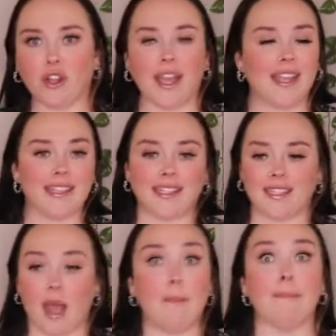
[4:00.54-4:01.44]

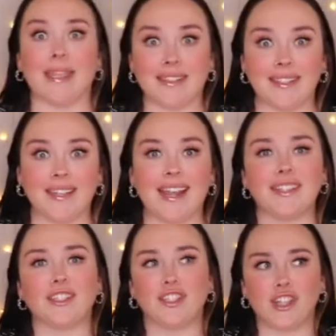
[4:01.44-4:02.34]
is amazing.
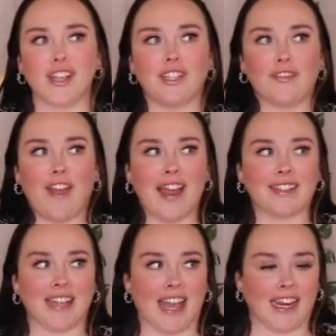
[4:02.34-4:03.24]
It's just the
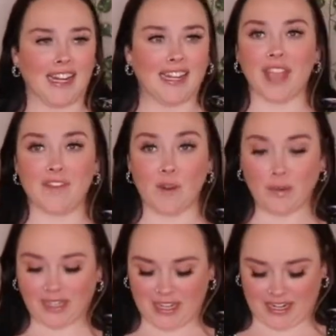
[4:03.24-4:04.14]
fact that if it
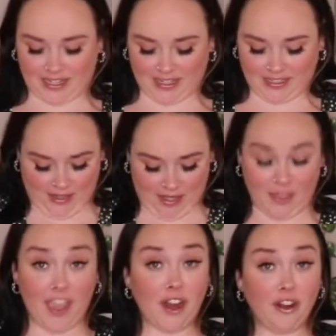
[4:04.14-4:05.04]
was like
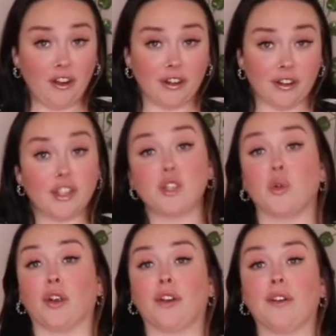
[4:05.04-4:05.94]
there,
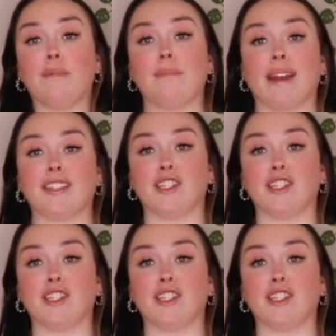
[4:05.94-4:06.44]
sure, but it's